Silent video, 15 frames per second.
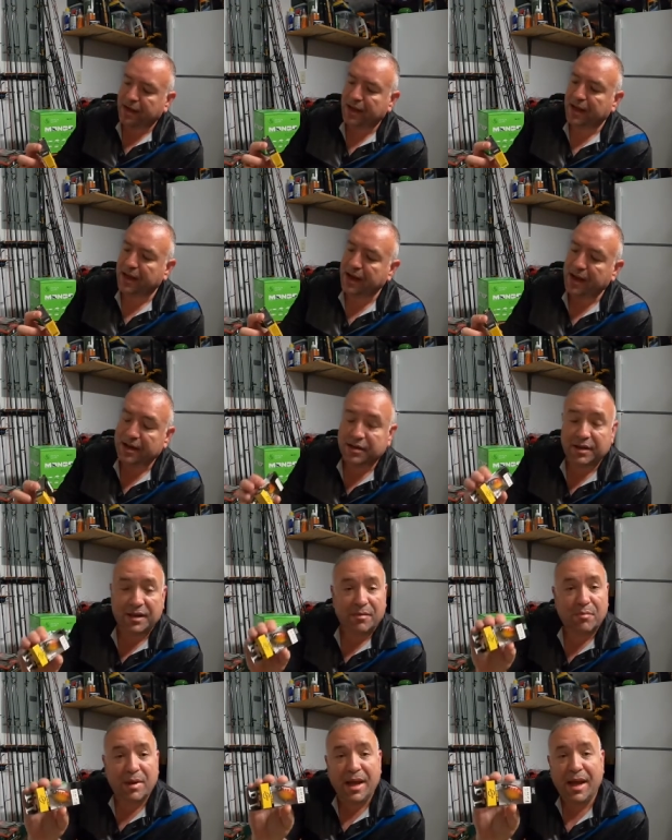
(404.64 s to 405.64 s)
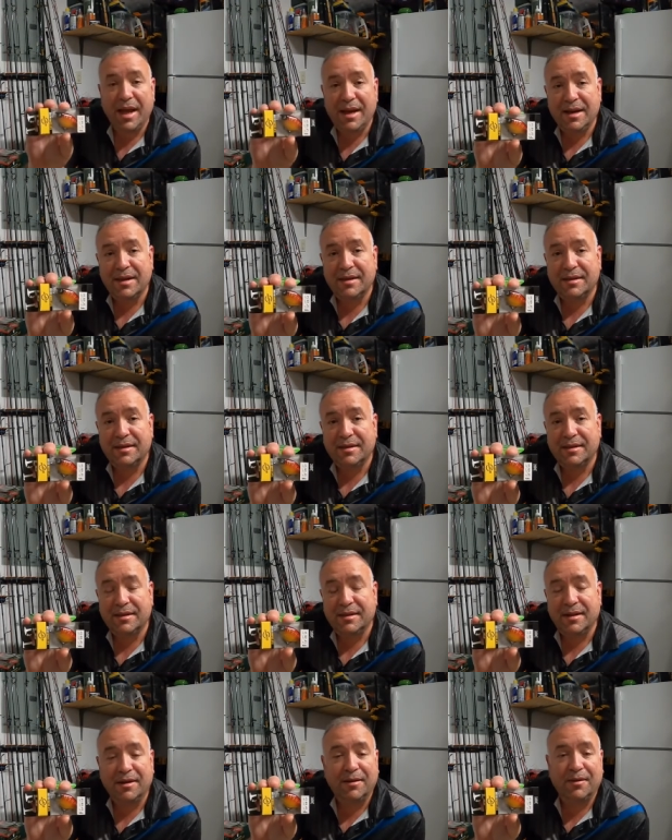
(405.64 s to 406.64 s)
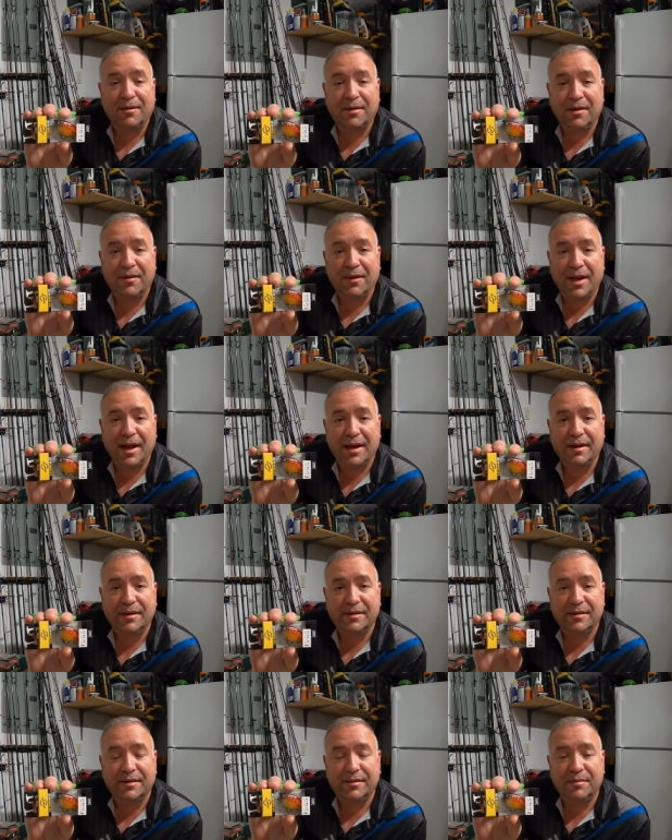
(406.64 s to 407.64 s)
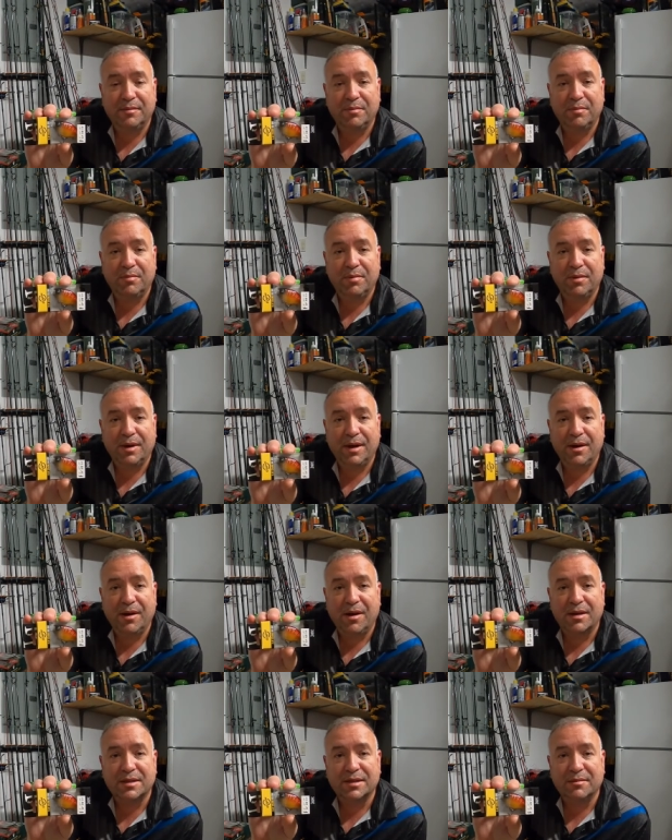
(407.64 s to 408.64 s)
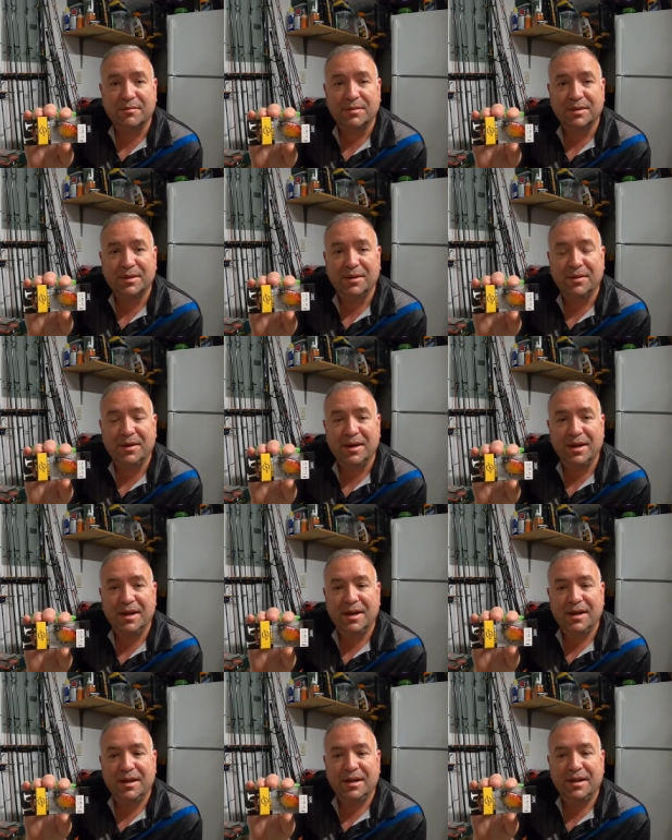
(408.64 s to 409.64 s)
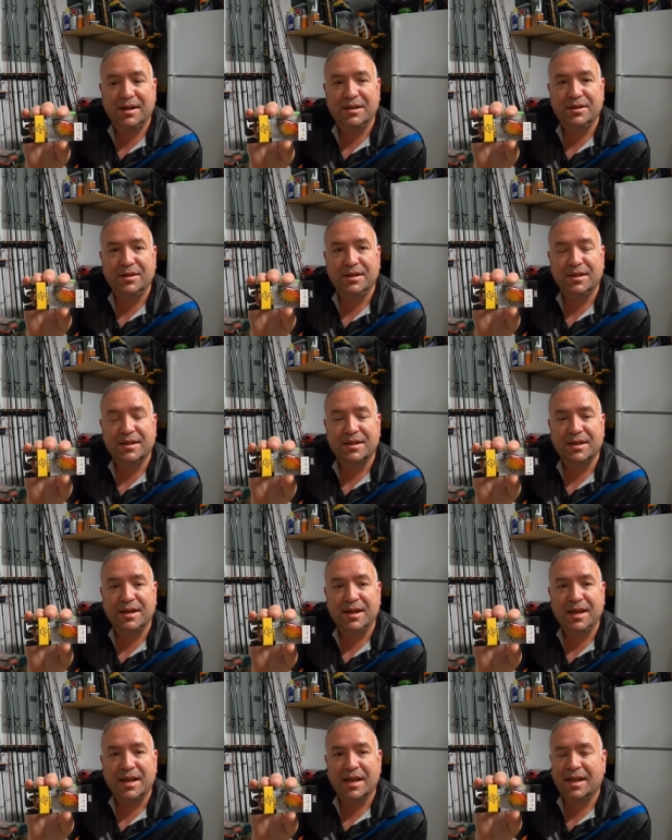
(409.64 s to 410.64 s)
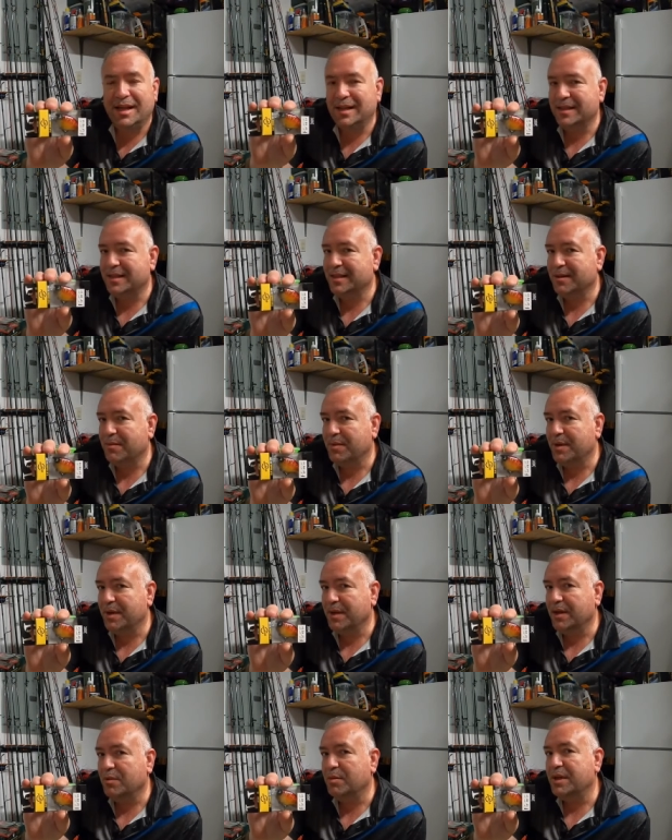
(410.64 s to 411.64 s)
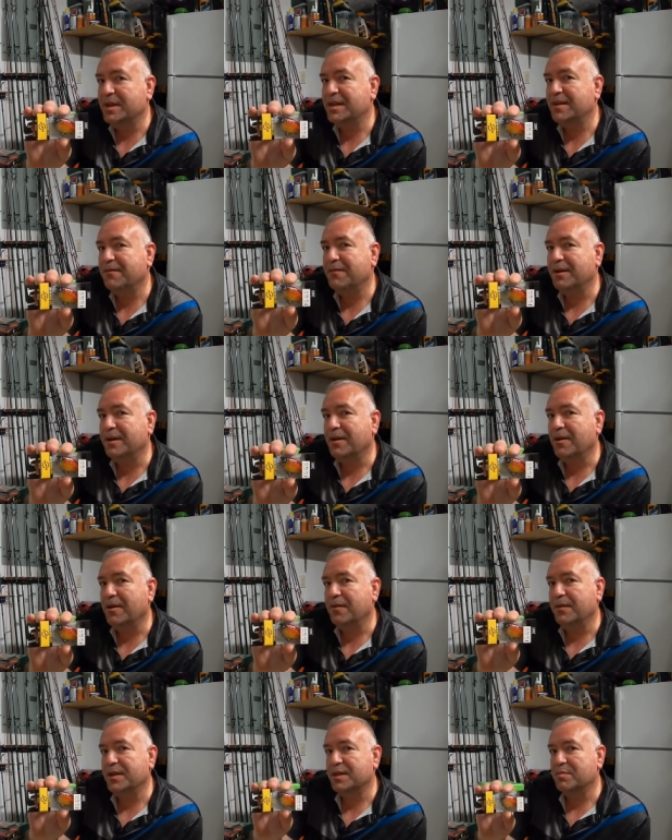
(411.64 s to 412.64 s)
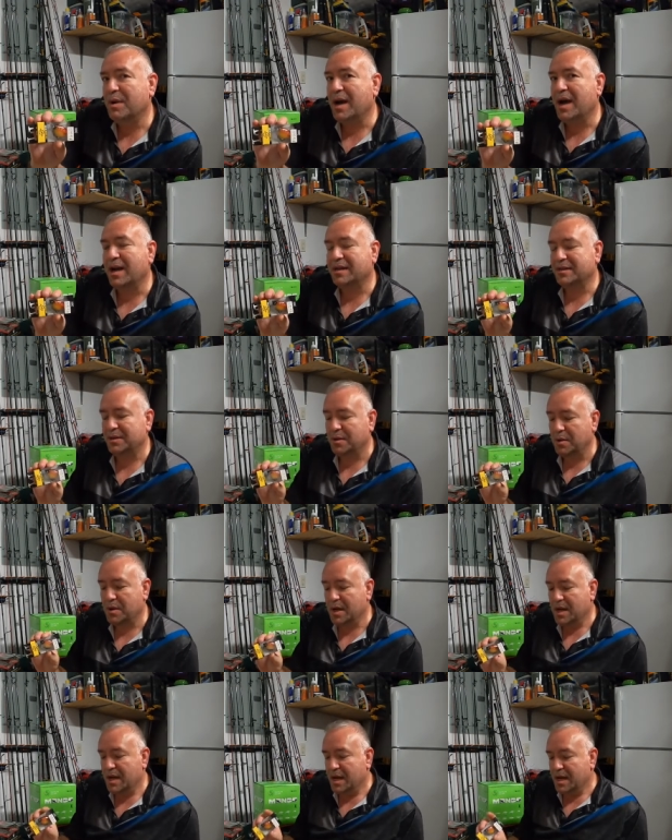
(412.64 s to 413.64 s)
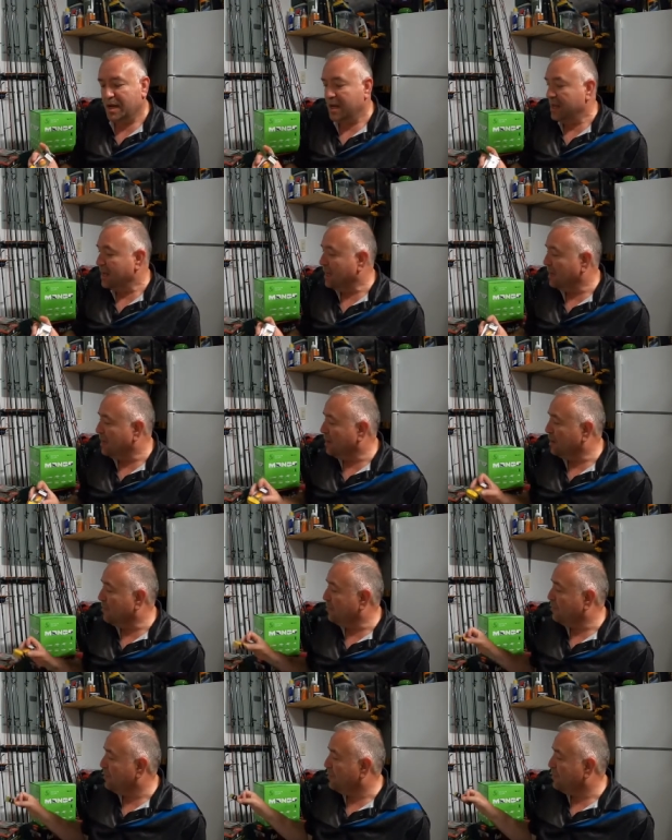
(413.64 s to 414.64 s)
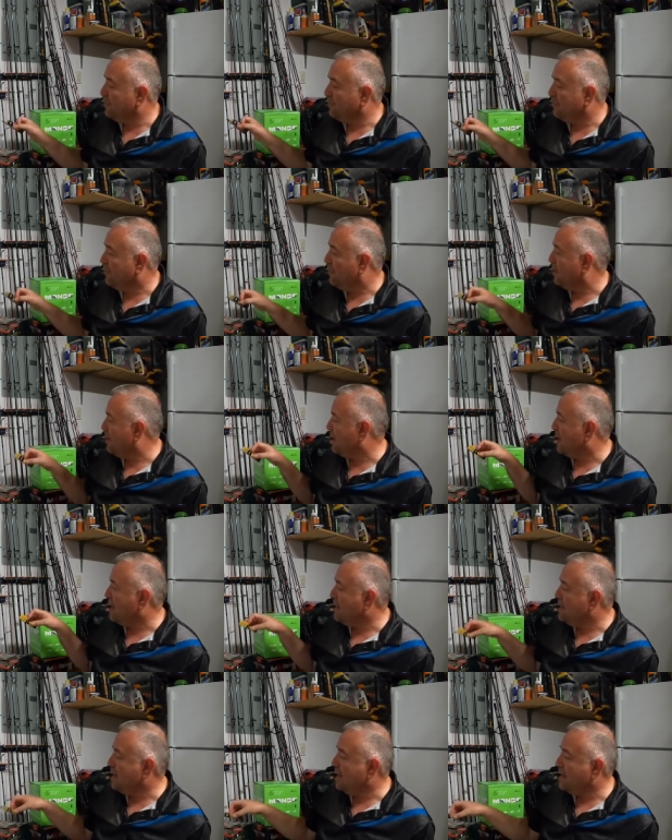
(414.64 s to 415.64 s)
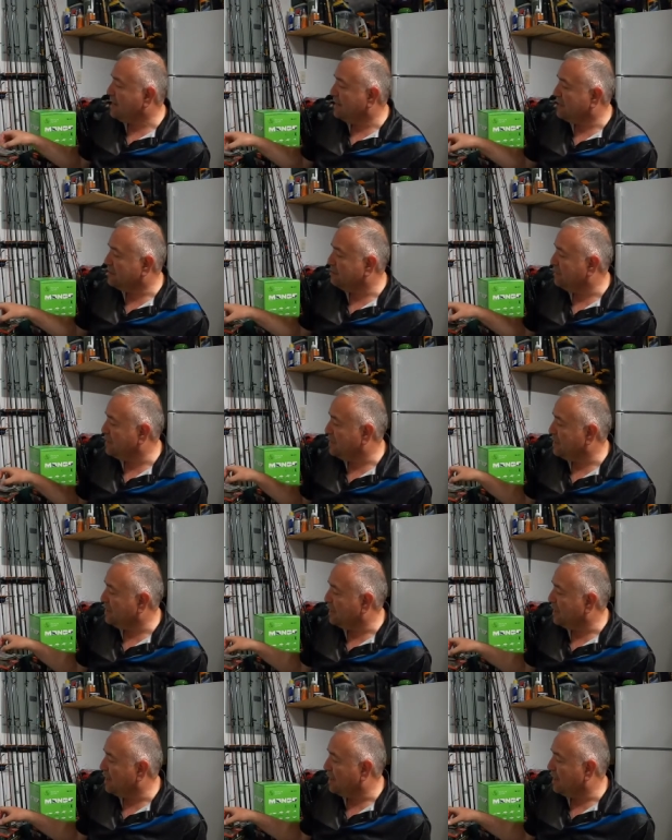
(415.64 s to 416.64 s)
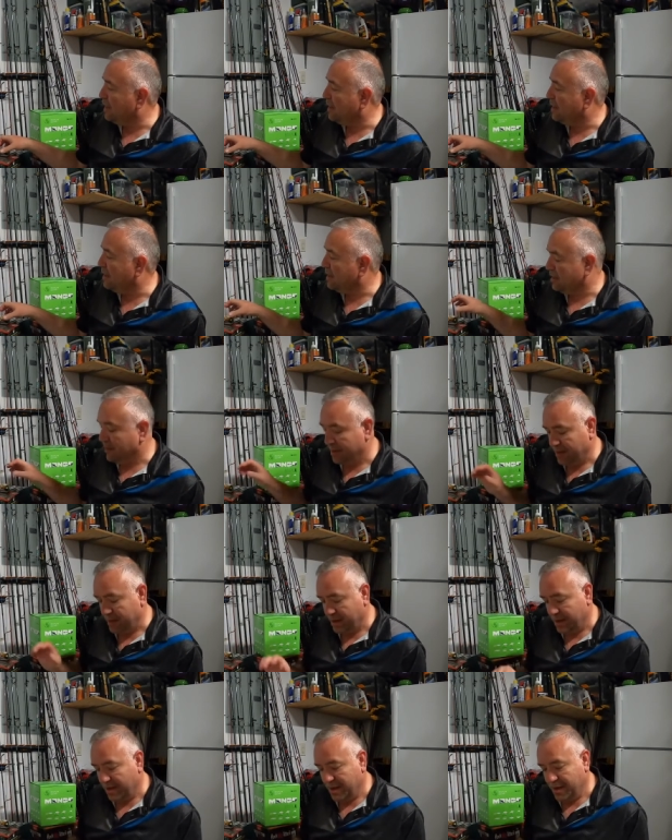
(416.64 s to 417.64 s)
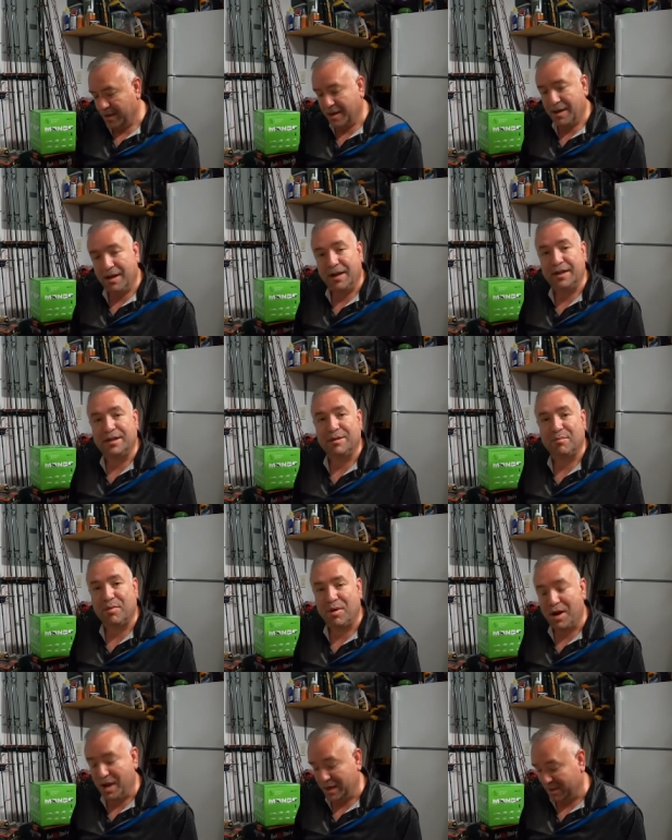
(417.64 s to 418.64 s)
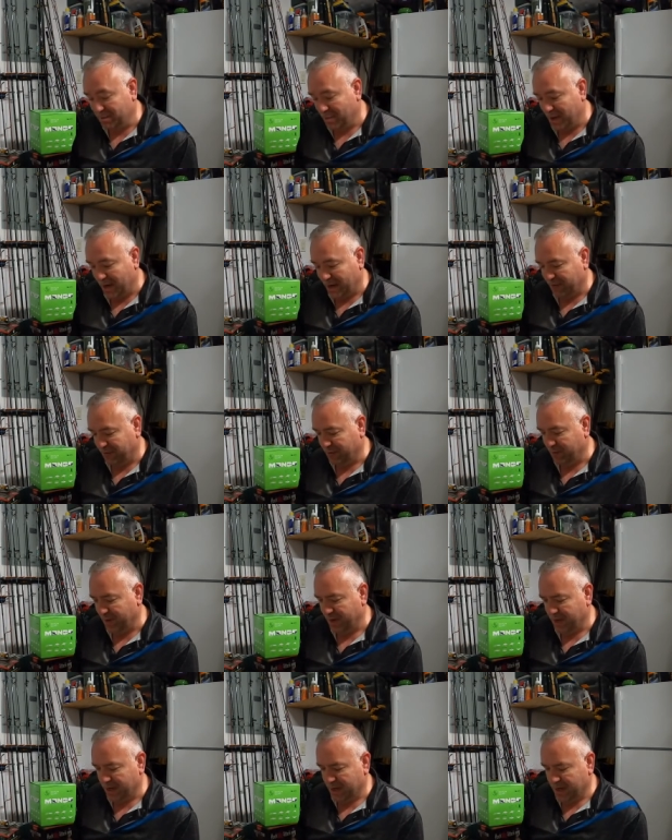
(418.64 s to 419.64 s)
and actually the paint color on that is pretty awesome. So as you can see, that's something a little bit different on this box. So so far 88 has been a surprise box for me.